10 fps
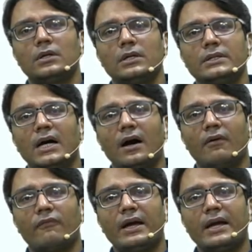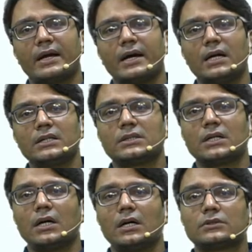Yeah, Venkat,
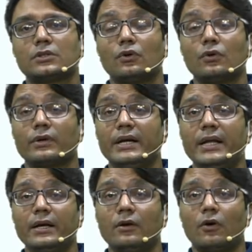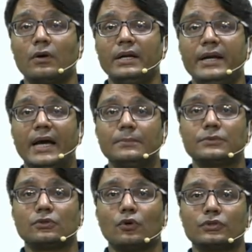through reading only
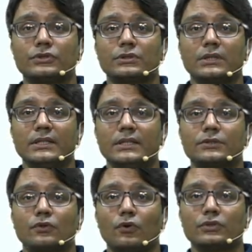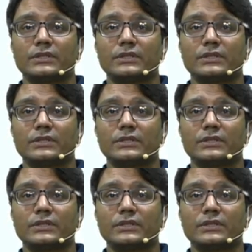DAMS notes in this course,